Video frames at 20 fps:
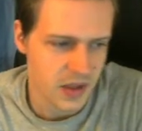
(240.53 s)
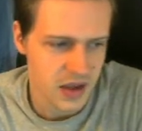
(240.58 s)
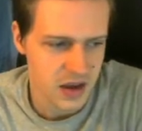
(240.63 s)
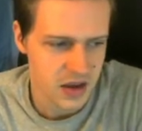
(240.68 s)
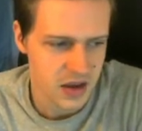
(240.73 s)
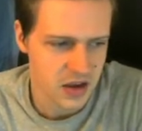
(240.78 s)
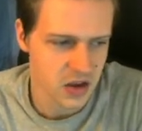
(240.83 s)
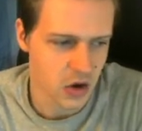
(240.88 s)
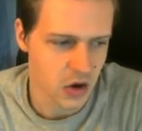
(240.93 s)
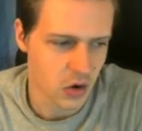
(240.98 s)

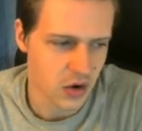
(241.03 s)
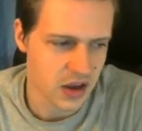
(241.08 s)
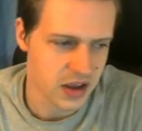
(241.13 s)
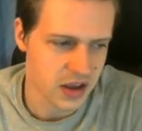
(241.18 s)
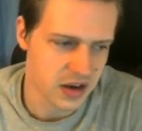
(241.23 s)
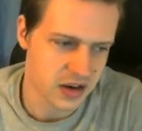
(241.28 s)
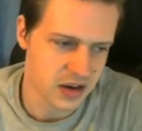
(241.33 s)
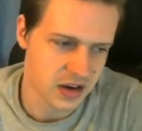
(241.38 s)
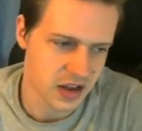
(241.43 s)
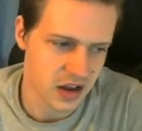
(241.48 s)
you know,
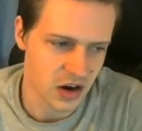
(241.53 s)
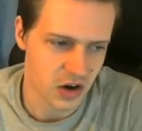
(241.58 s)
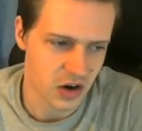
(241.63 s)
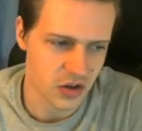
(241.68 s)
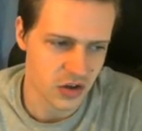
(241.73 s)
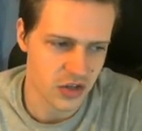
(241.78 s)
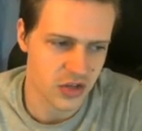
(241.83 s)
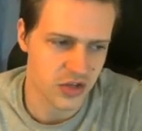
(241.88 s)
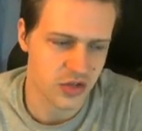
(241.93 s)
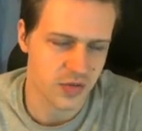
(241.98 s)
in our
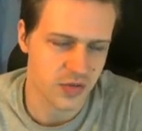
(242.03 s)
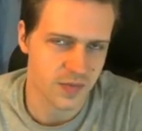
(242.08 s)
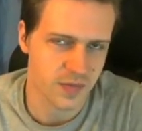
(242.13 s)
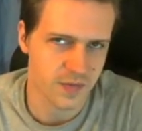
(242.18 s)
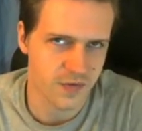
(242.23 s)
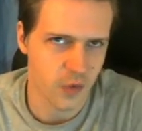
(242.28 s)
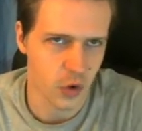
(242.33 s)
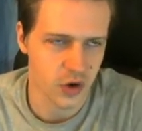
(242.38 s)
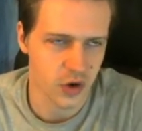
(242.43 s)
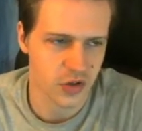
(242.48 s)

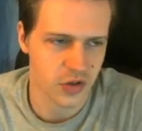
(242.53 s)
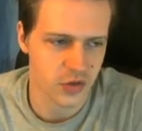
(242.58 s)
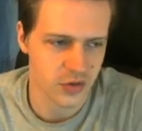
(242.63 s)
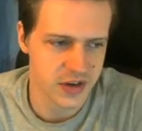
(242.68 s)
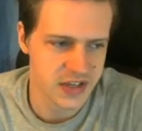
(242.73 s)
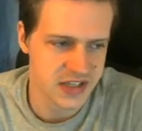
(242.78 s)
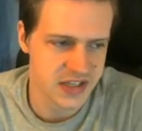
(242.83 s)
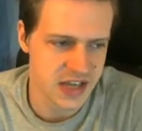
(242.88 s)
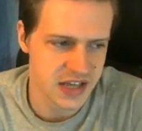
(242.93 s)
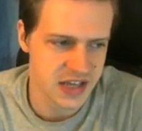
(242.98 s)
4-3
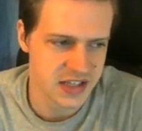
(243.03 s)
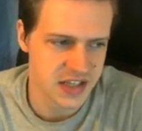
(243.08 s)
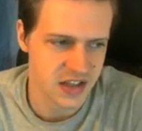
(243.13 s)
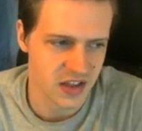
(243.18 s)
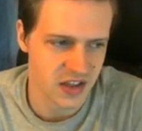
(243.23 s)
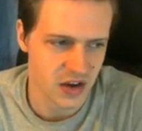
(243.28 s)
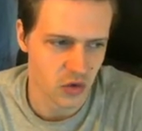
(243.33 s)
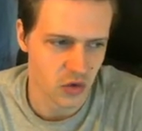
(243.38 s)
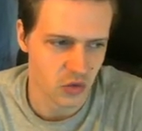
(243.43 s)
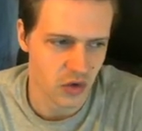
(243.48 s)
sets at
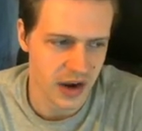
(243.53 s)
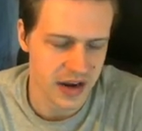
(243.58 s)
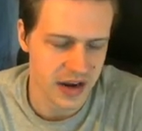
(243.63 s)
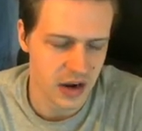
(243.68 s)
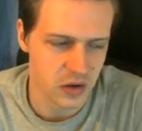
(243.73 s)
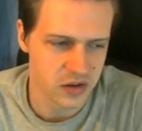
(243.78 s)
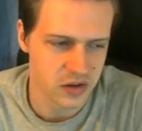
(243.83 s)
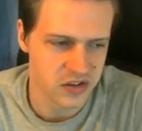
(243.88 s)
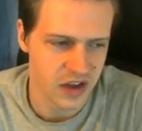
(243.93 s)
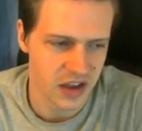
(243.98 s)
like right
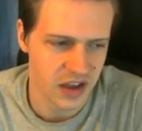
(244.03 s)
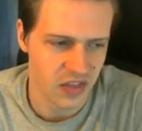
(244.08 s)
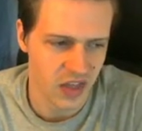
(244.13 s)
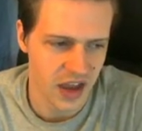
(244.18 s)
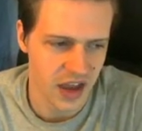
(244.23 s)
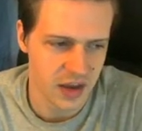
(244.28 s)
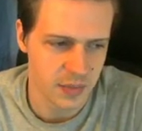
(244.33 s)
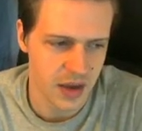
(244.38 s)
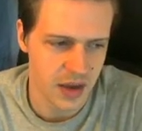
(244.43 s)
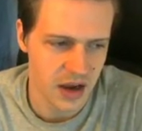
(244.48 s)
outside
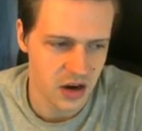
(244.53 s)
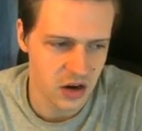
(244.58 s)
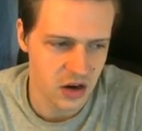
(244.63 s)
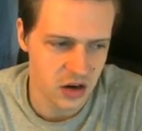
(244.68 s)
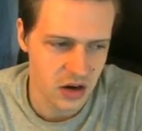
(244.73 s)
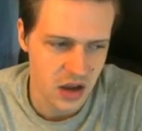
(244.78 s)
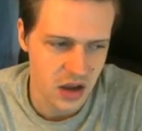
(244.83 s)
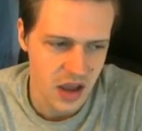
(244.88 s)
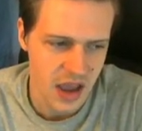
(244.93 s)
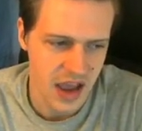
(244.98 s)

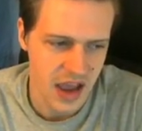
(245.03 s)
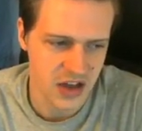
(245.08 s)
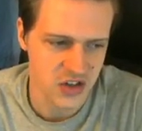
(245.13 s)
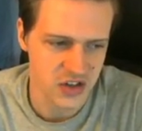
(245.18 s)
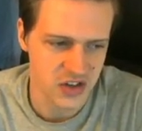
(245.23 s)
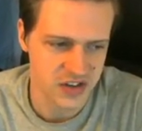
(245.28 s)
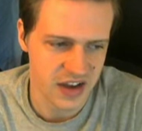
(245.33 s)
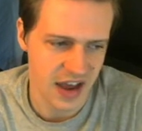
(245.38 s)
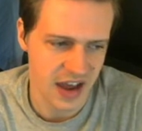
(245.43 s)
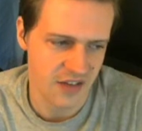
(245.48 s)
linebacker and
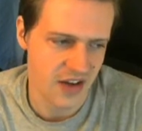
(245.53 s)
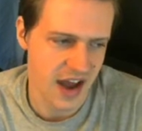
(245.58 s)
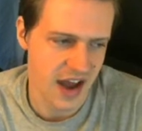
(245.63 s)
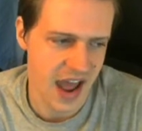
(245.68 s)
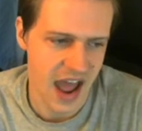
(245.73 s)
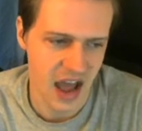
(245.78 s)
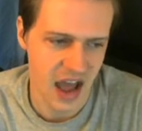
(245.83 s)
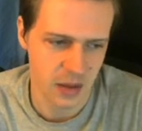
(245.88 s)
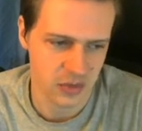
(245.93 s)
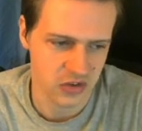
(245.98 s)
just have an
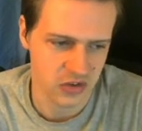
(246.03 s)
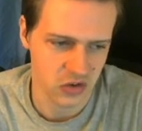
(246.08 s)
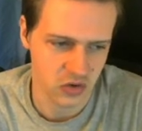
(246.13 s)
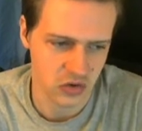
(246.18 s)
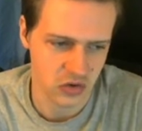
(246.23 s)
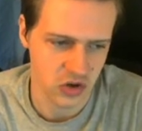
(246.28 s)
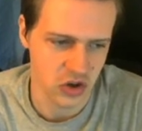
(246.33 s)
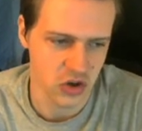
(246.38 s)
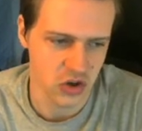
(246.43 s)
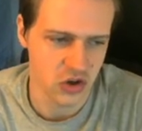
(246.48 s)

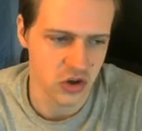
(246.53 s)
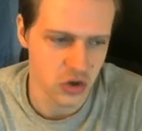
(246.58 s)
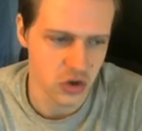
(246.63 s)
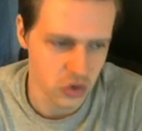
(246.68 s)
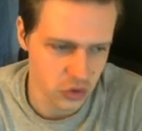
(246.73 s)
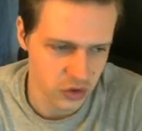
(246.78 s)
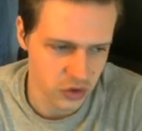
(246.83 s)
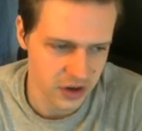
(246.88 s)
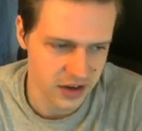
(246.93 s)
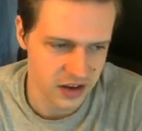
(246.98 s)
absolute
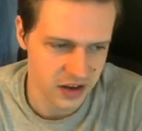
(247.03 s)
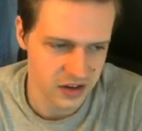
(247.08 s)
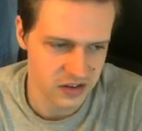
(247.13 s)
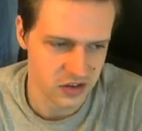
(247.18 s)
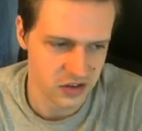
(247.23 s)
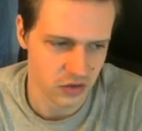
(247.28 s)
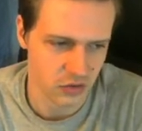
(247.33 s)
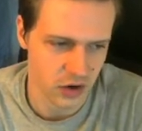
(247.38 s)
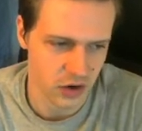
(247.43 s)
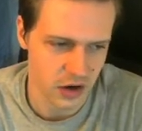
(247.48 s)
goon against
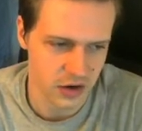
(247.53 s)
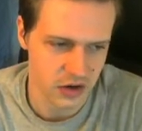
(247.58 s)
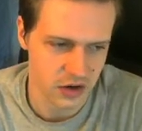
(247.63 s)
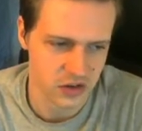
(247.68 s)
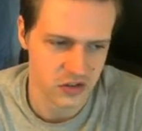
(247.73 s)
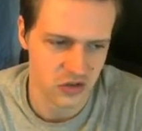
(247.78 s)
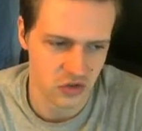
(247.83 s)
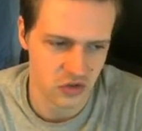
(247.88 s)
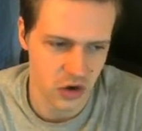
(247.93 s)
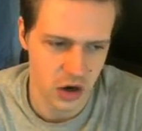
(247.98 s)
the run.
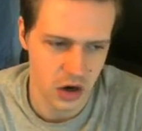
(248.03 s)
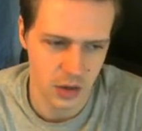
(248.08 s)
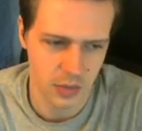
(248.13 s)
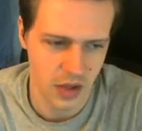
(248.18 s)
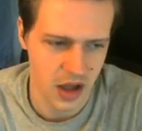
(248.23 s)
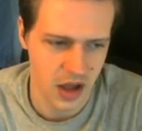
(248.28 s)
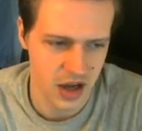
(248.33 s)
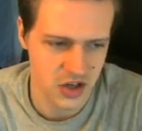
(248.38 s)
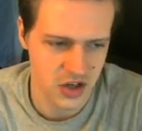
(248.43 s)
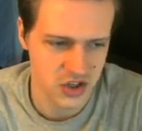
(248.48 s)
Strong
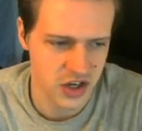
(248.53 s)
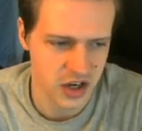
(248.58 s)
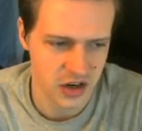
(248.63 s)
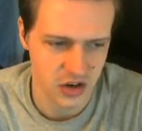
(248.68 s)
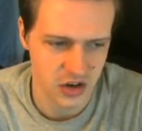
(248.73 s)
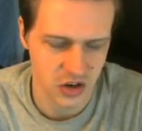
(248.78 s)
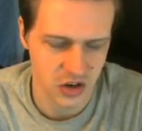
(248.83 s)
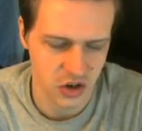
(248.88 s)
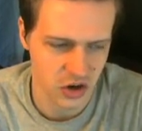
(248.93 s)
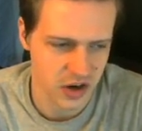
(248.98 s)
block
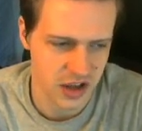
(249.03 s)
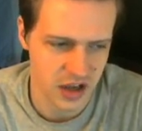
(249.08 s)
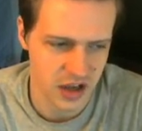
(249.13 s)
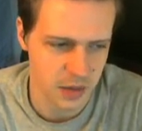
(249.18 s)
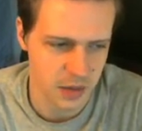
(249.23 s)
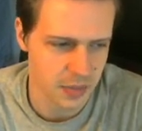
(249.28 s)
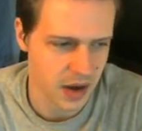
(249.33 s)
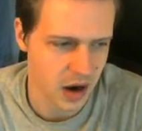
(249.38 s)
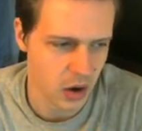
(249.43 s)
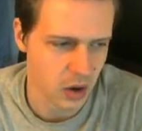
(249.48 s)
shed, good
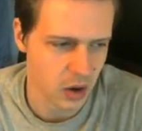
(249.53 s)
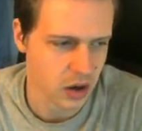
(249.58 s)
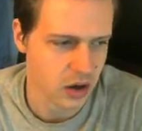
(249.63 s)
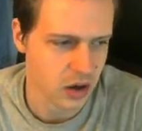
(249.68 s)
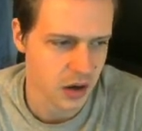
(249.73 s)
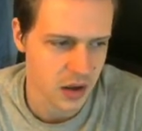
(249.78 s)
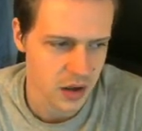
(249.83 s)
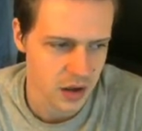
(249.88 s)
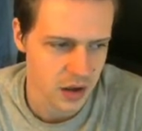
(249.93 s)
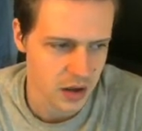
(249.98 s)
hit power,
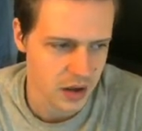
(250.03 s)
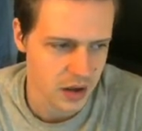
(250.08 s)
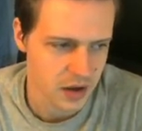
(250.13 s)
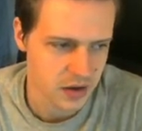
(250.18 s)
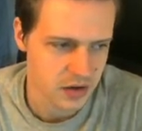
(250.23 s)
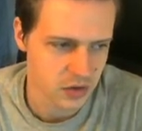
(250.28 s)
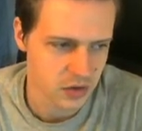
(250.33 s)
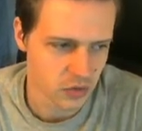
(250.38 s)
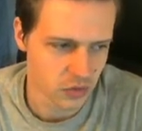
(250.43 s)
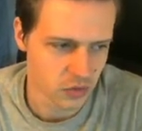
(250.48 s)

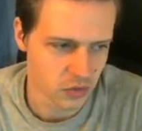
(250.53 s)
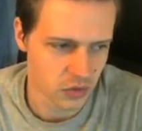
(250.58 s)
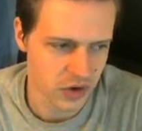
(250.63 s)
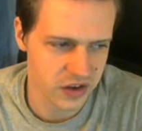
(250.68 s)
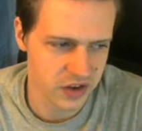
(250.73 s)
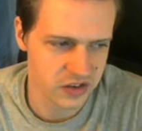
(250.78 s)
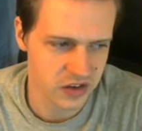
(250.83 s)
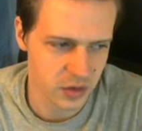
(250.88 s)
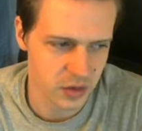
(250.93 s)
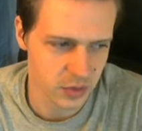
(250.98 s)

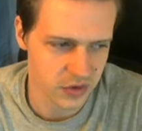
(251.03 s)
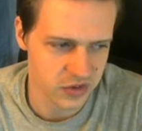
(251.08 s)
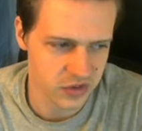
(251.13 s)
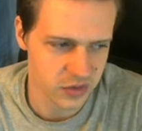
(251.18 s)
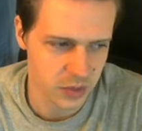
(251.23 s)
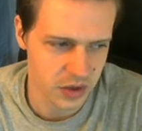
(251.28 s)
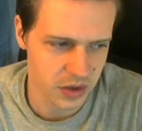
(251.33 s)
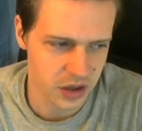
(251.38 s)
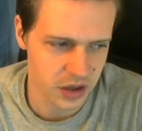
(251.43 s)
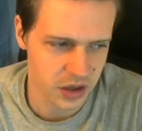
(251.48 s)
reasonable
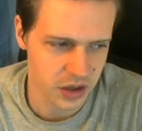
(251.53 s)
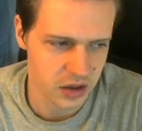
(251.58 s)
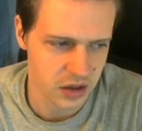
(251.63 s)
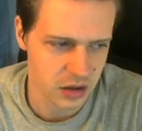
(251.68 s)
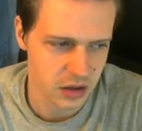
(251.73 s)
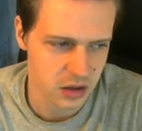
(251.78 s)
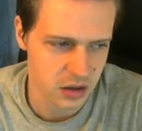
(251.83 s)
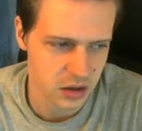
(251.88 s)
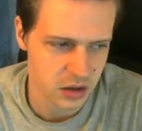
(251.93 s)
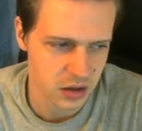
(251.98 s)
speed
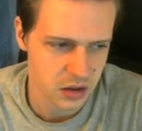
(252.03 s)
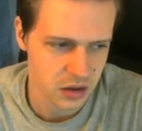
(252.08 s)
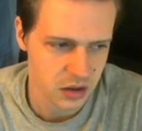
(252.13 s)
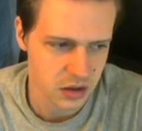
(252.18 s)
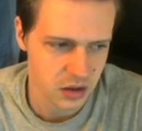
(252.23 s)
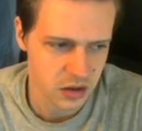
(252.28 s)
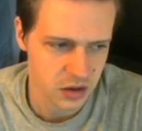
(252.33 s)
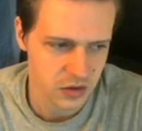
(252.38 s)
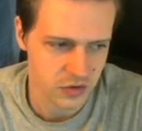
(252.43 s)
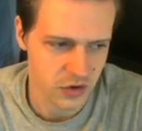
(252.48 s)

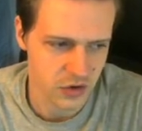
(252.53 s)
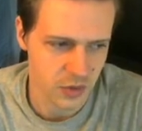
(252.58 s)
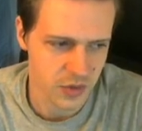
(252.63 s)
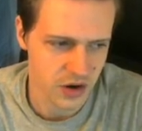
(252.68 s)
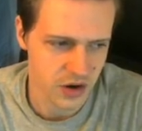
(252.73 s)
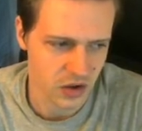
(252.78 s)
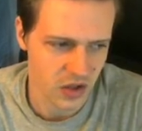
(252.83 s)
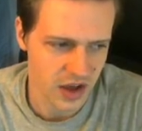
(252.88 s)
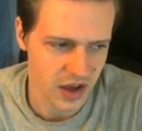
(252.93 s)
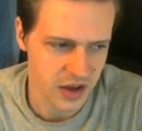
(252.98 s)
for a
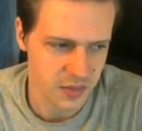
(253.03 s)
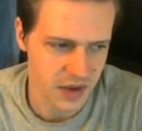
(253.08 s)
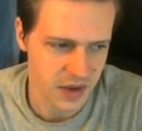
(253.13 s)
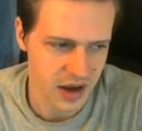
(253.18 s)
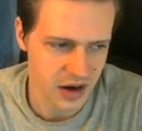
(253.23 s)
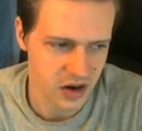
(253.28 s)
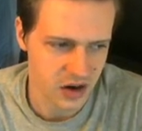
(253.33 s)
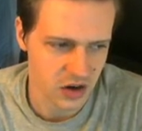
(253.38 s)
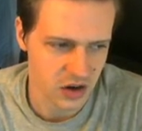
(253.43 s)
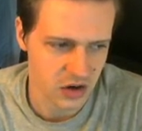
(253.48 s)
middle
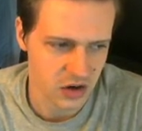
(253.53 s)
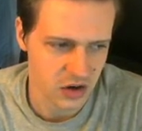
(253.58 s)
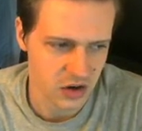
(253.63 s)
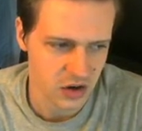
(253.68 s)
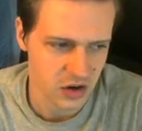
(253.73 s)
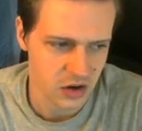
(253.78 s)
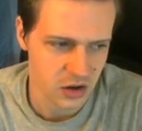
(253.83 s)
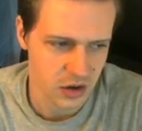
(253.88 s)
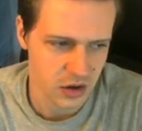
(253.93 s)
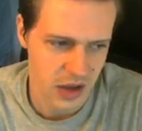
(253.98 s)
linebacker,
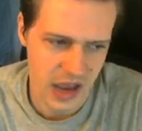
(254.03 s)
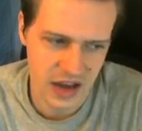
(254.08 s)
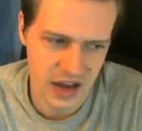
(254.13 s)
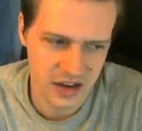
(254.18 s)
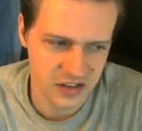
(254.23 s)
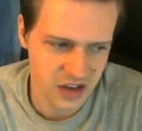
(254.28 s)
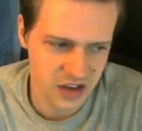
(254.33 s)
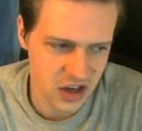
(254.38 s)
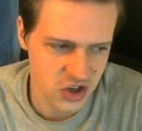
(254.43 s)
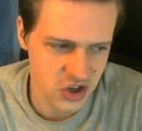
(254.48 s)
and
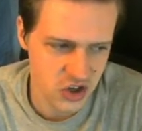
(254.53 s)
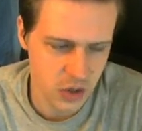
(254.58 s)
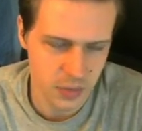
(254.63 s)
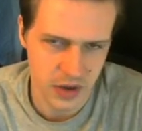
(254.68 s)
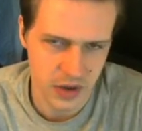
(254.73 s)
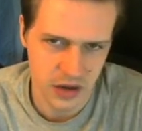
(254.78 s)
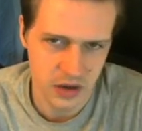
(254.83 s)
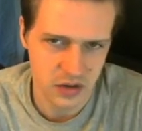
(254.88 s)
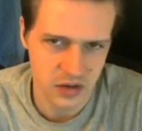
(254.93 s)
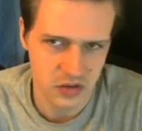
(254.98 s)
he's got
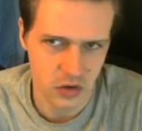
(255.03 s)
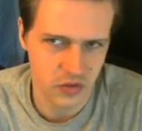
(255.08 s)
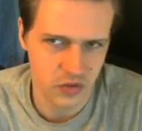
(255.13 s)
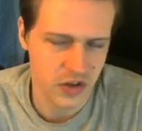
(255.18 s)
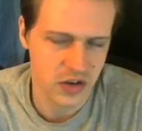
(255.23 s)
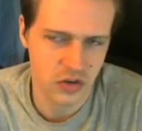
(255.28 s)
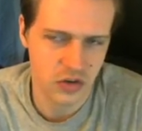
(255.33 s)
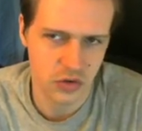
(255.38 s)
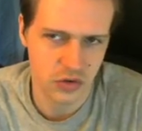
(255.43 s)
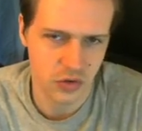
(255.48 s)
jumping. So if they
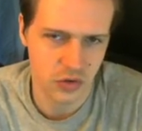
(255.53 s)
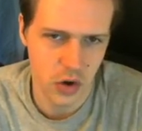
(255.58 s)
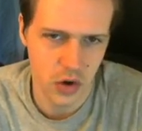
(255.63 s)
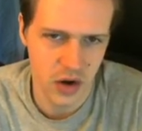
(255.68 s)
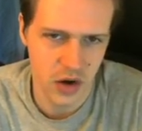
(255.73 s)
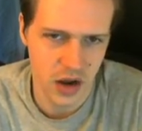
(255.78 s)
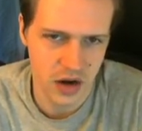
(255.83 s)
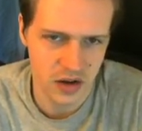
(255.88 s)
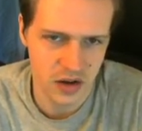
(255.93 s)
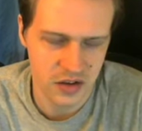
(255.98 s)
do throw it
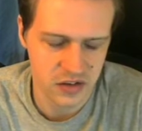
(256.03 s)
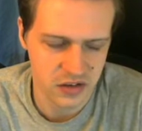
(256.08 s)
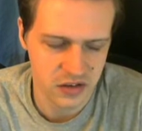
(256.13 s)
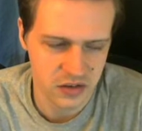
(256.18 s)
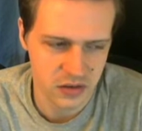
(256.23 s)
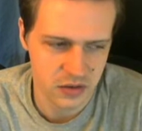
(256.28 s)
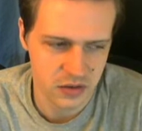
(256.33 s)
on us,